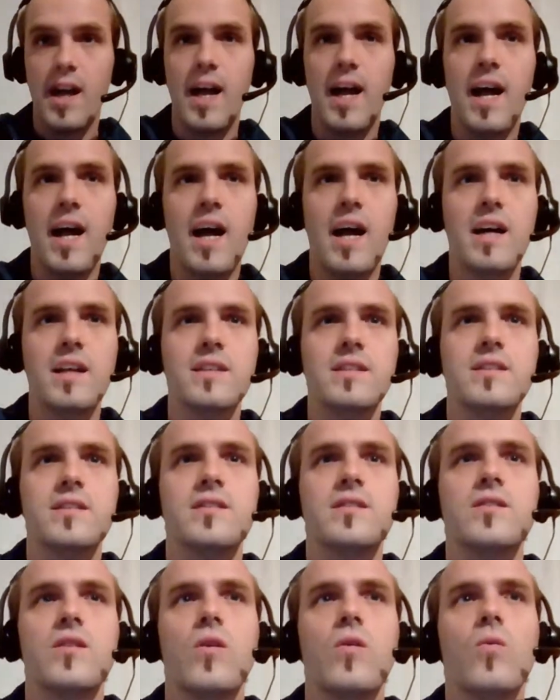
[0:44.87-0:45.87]

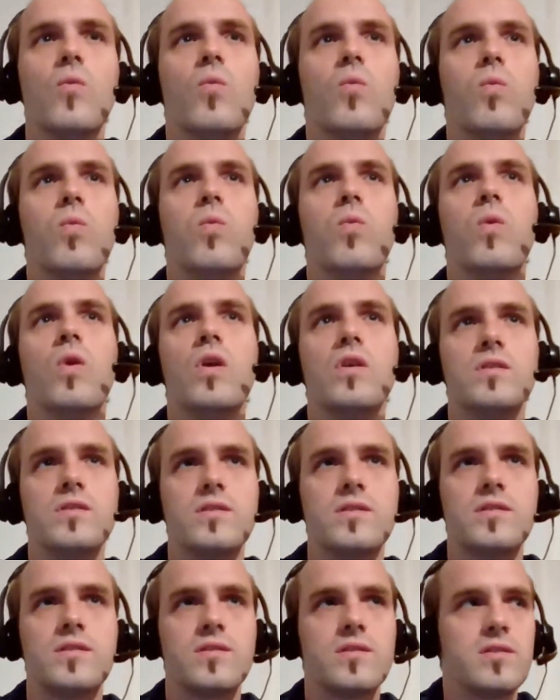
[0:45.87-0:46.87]
And
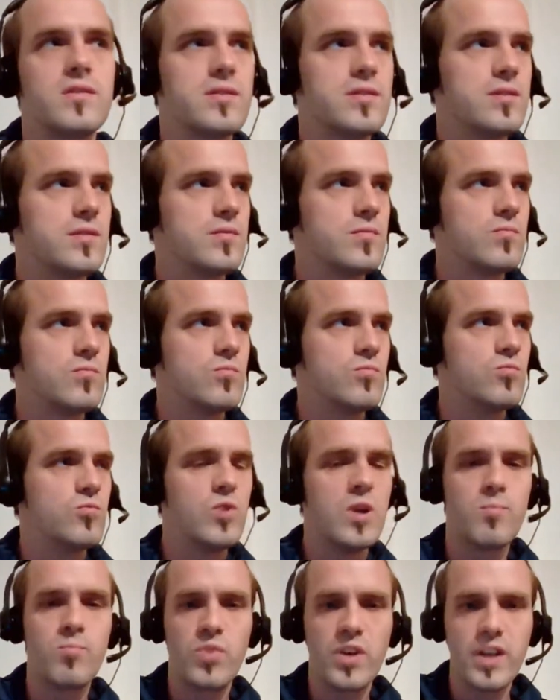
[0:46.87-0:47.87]
what
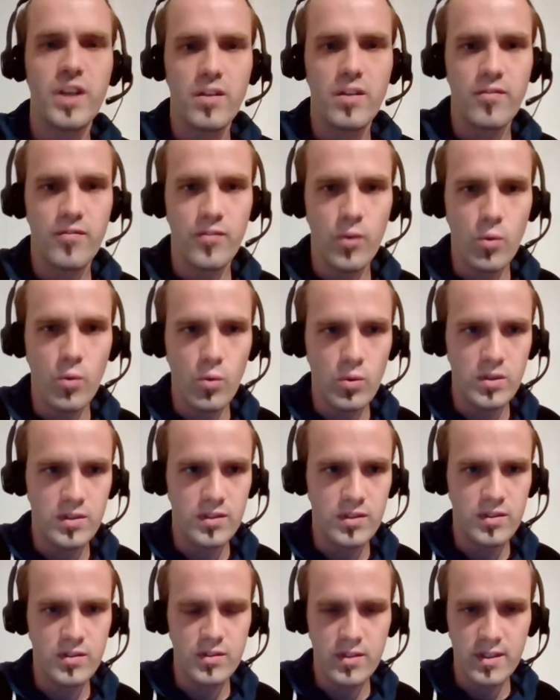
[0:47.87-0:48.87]
we're bringing forward
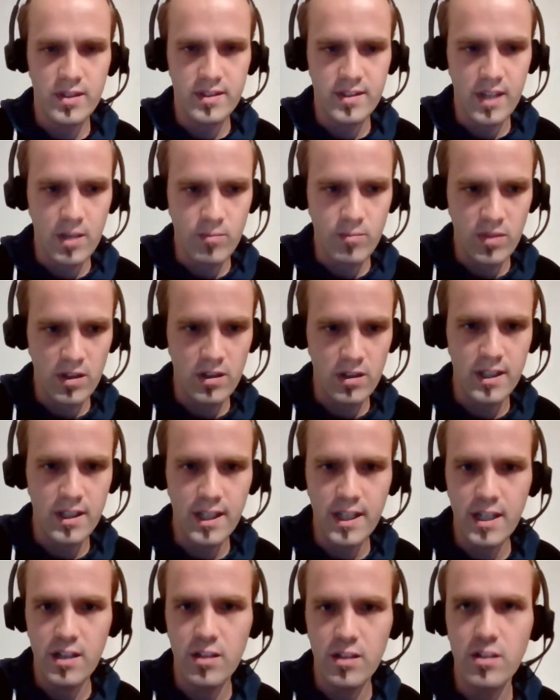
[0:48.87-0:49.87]
to the table
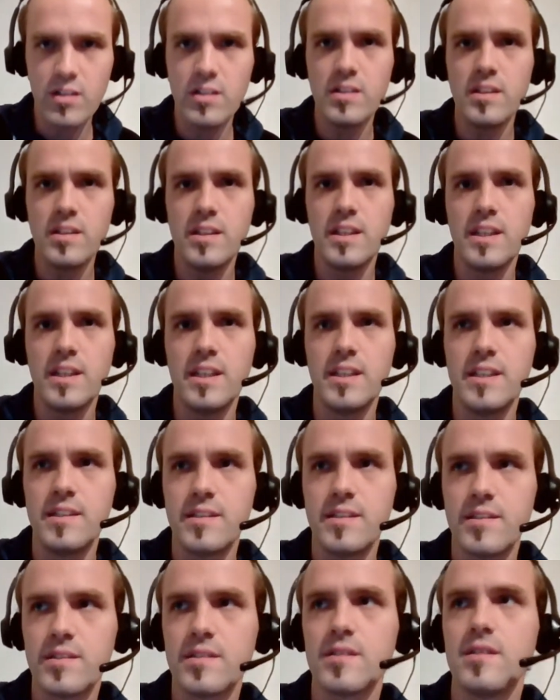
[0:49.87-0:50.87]
here
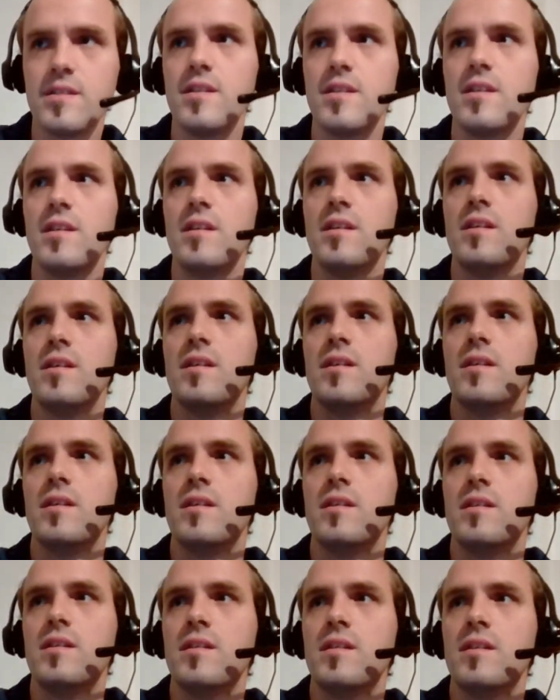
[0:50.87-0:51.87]
is
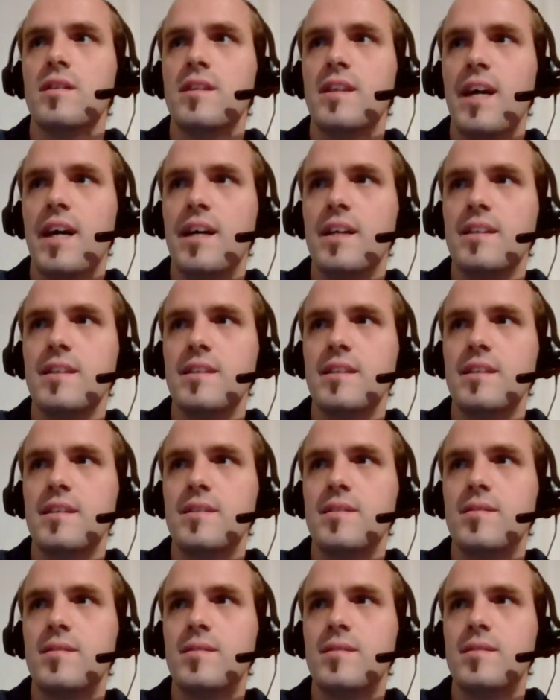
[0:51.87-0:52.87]
that
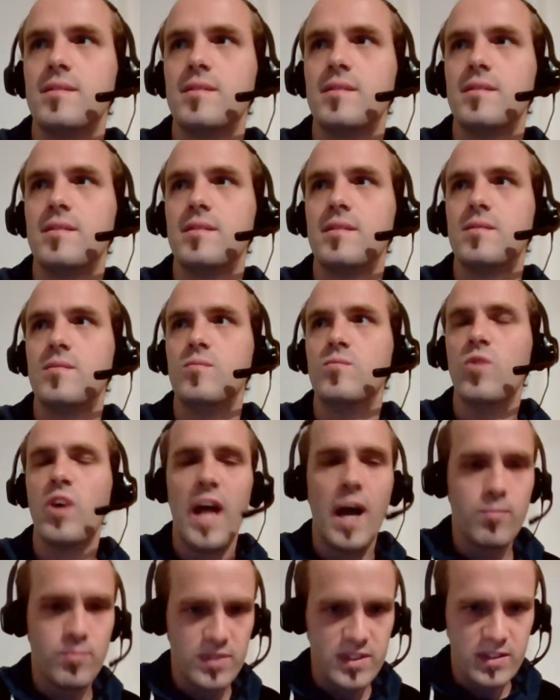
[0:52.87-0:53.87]
what
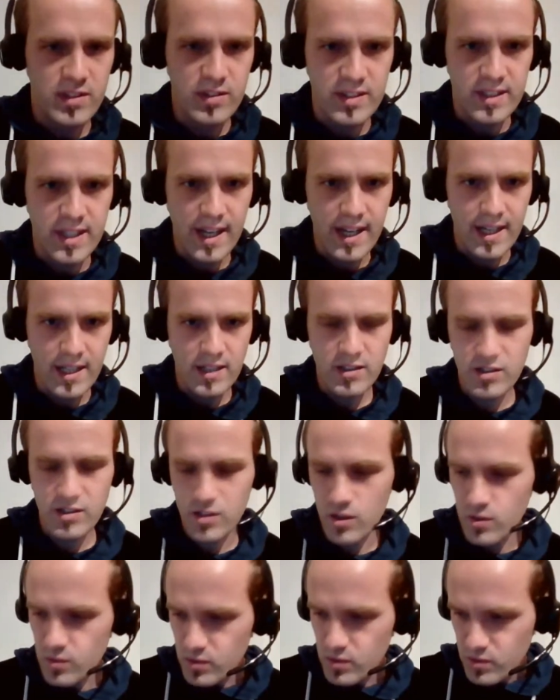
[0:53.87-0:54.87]
happened today.
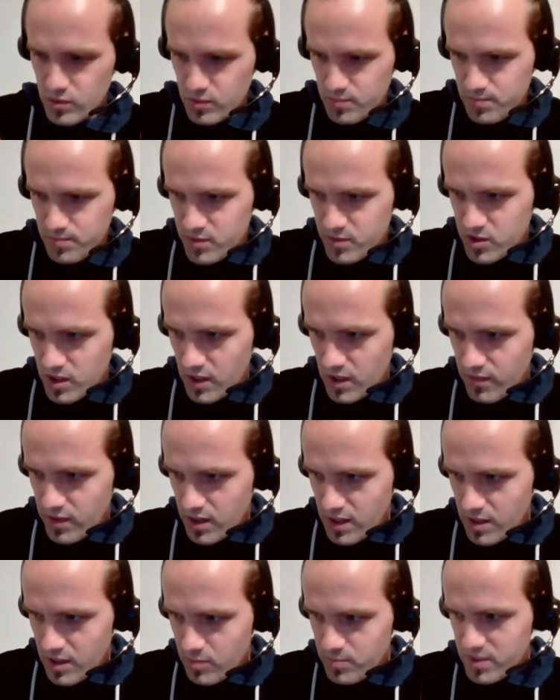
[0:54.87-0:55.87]
So, to give you a
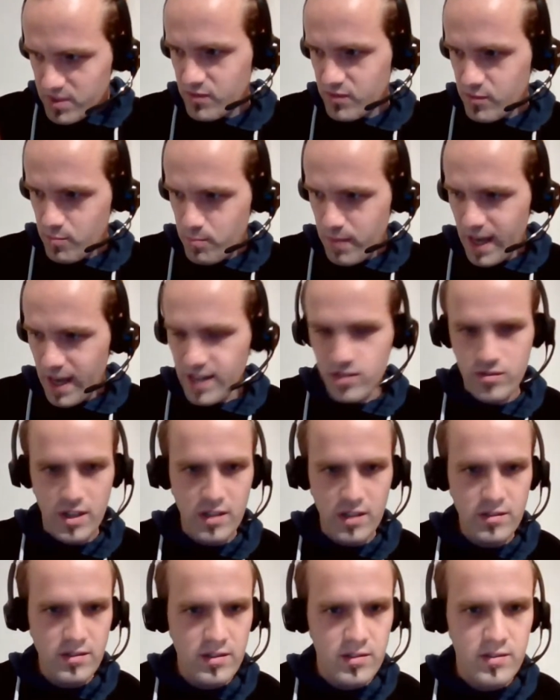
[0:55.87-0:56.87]
little bit of a
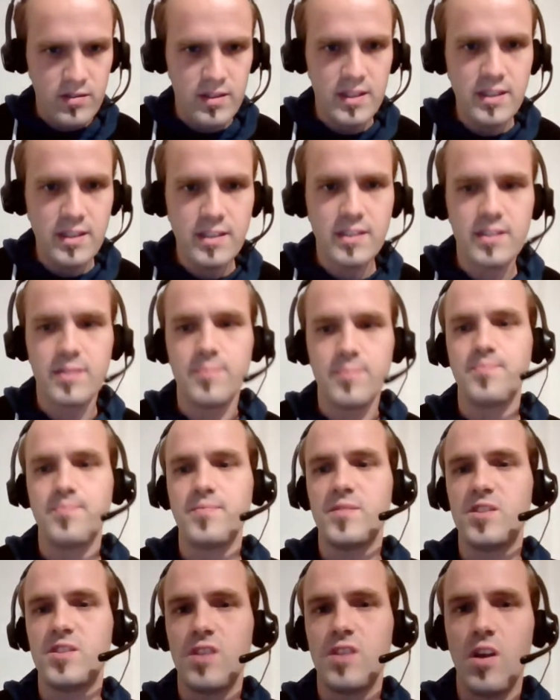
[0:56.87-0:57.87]
background to this,
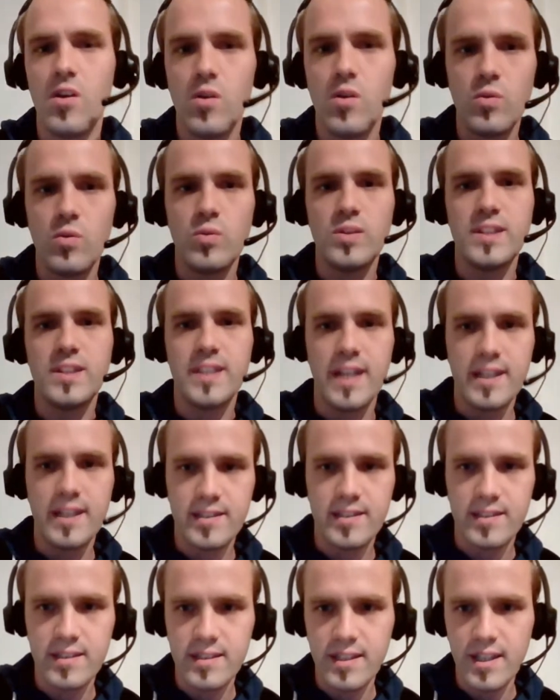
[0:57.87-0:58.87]
so
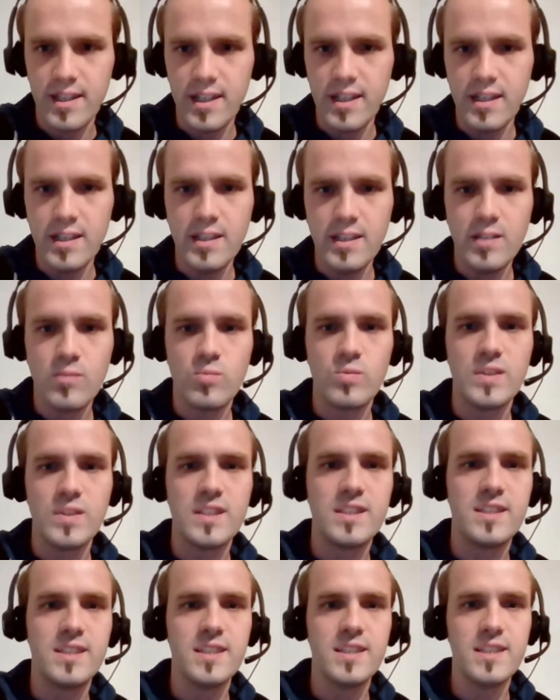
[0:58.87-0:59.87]
yesterday we
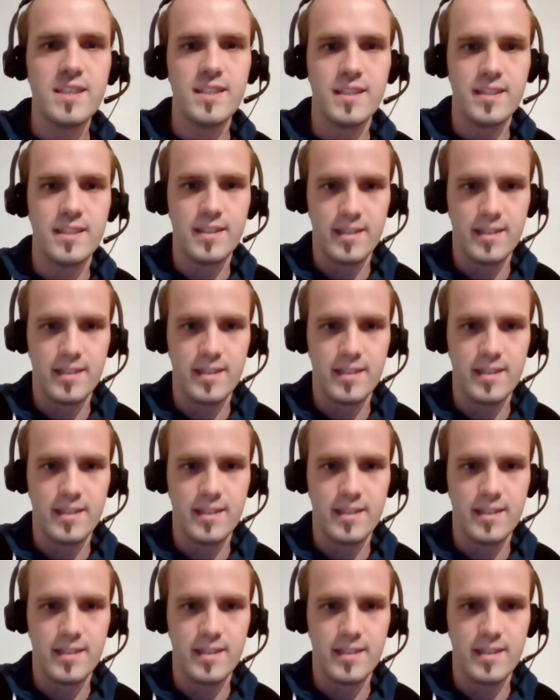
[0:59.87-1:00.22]
did